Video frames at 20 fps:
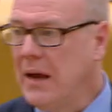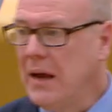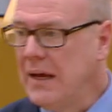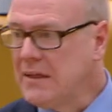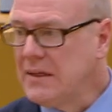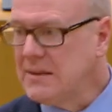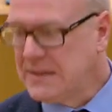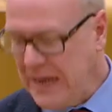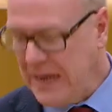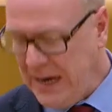
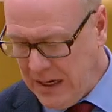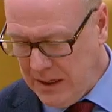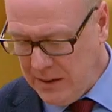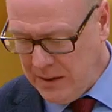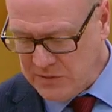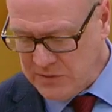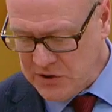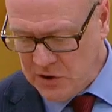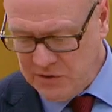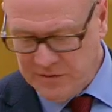in
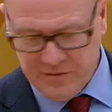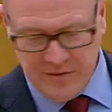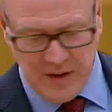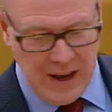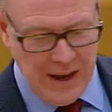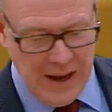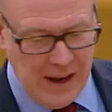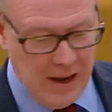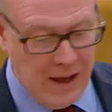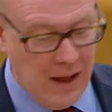terms of
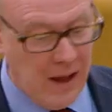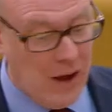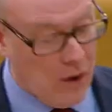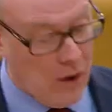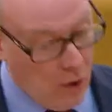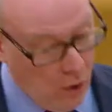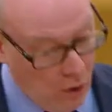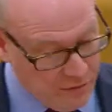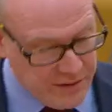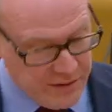
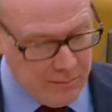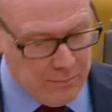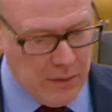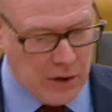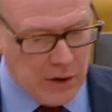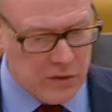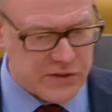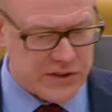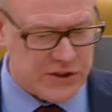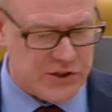the
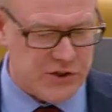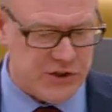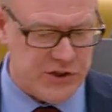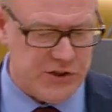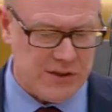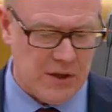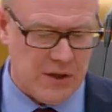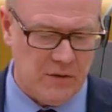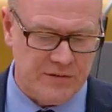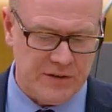
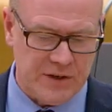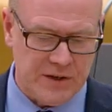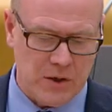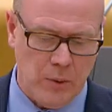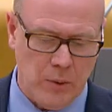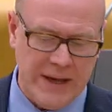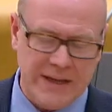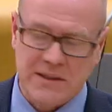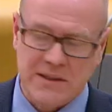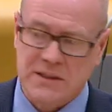multitudes of
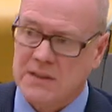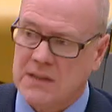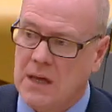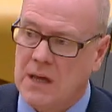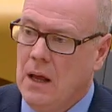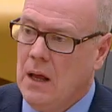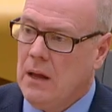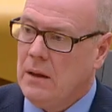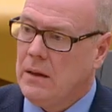requests